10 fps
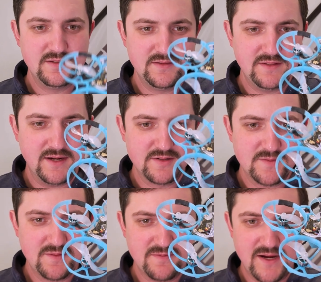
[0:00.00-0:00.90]
The Air
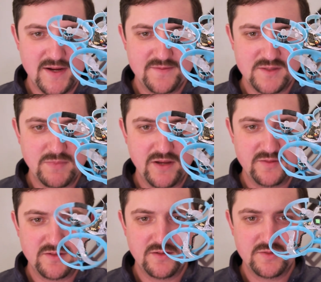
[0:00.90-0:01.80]
75 is
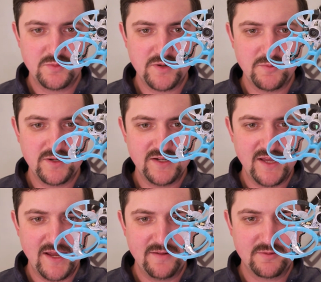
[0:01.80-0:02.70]
about
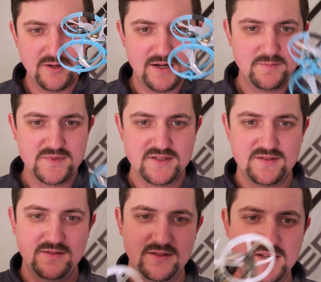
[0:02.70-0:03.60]
21.5 grams,
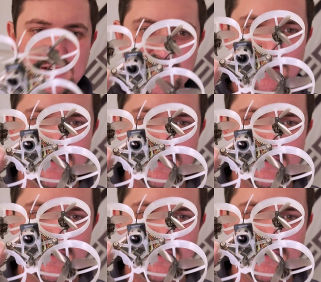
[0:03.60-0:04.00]
and